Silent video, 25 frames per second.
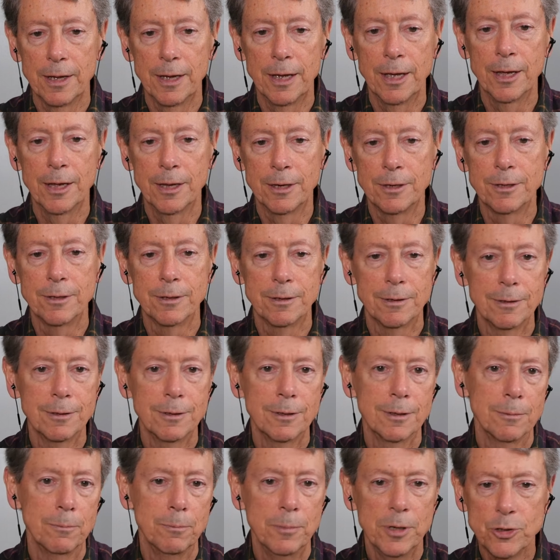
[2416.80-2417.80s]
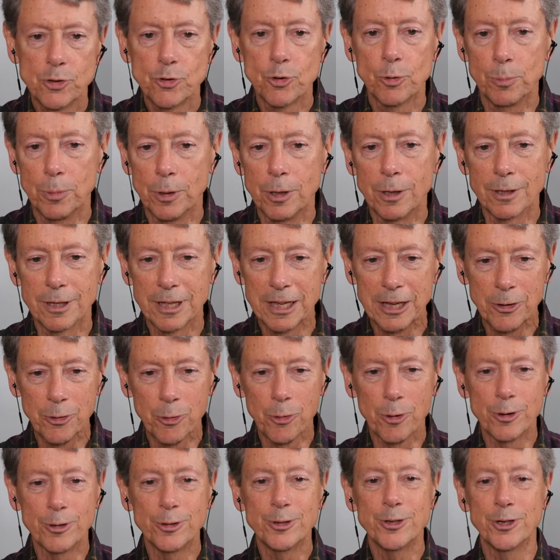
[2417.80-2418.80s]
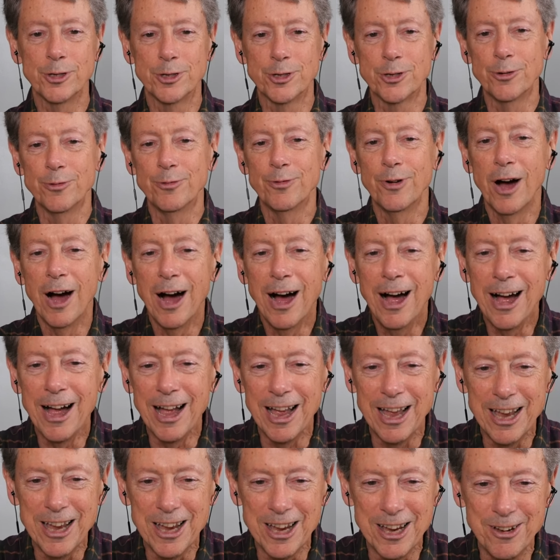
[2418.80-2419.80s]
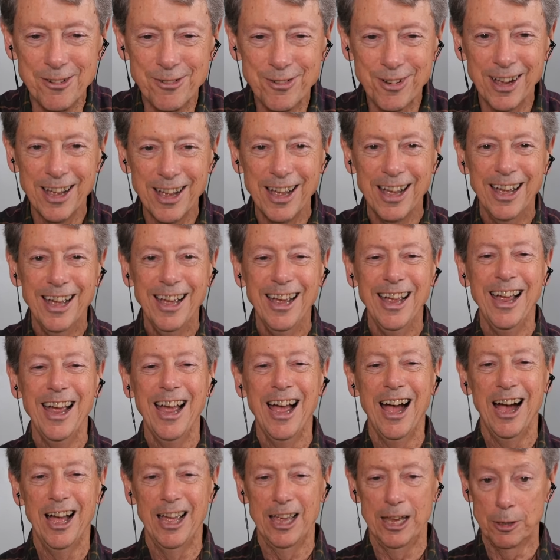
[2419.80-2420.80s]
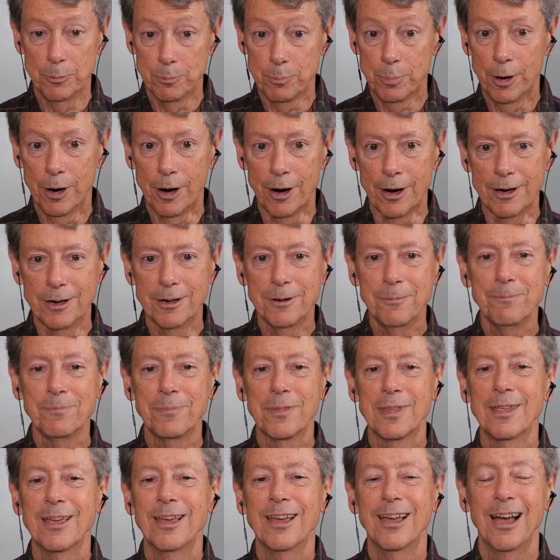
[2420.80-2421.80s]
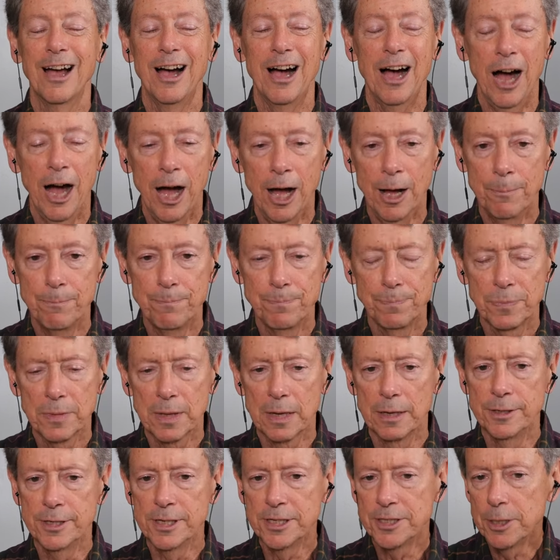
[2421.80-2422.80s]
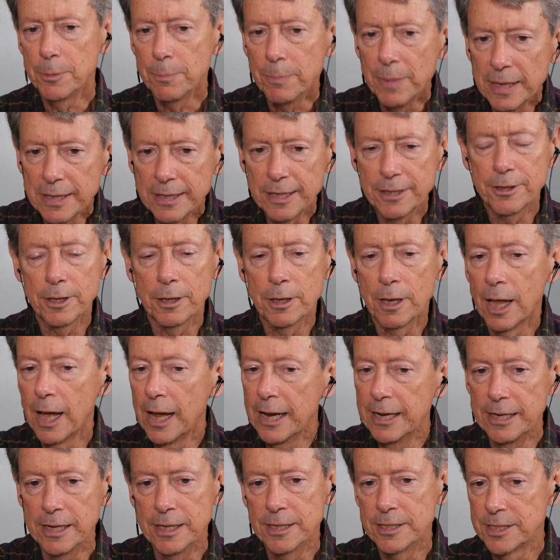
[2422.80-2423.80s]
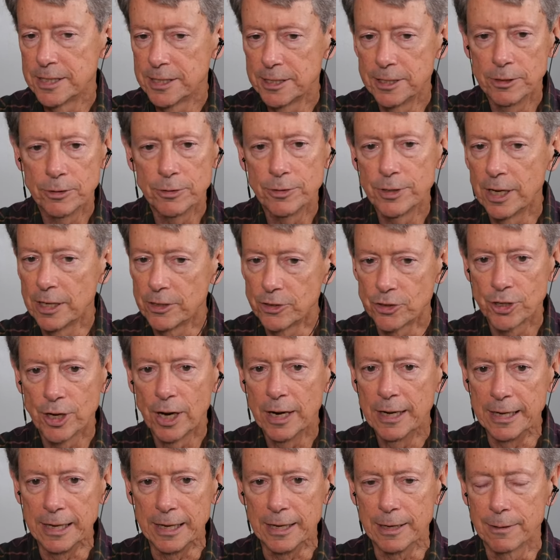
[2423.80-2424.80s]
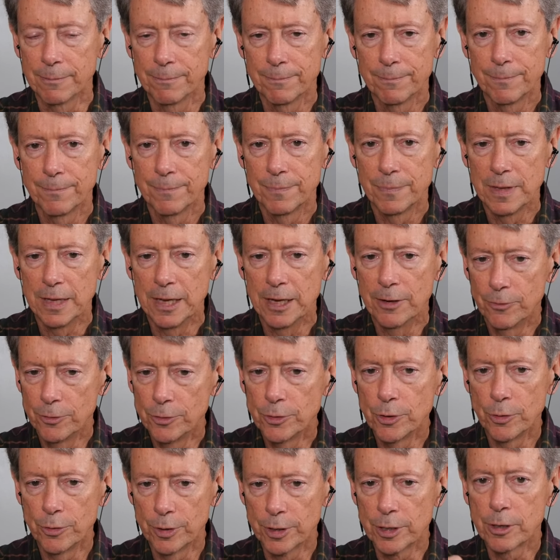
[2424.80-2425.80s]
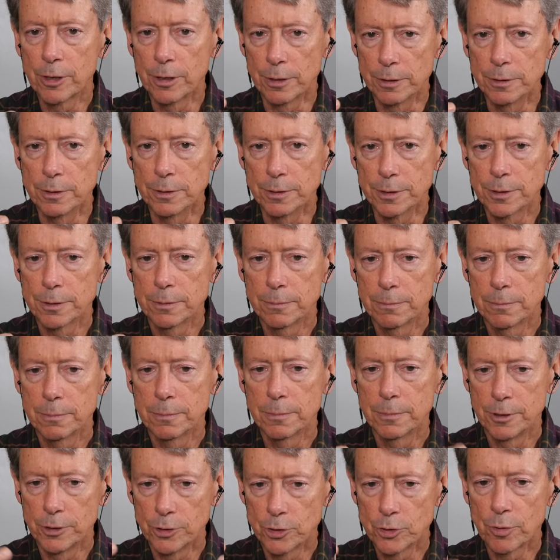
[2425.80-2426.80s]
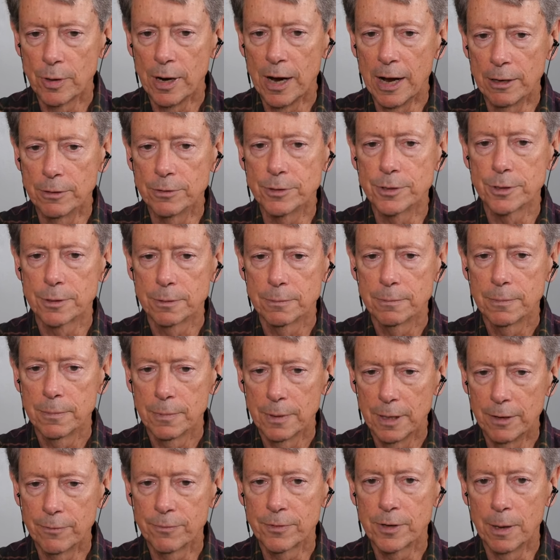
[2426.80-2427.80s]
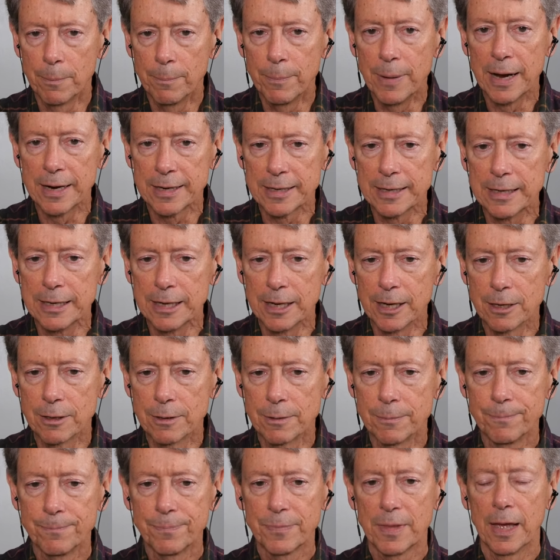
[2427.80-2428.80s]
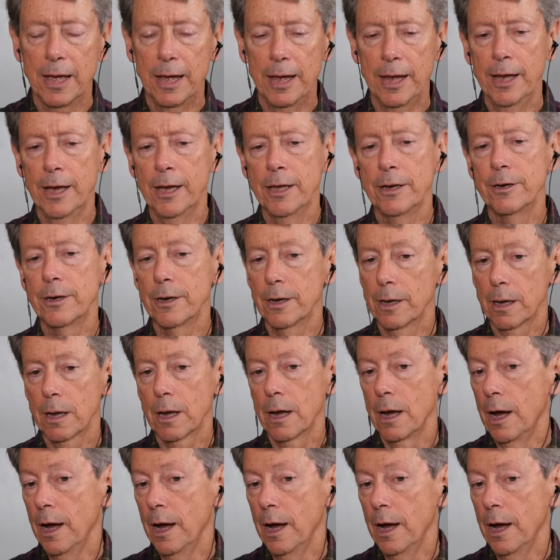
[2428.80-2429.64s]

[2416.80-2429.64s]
and miserable in order to survive, in part, uh, does it mean that the light is still not shining, even though the curtains, the shrouds have come back again? And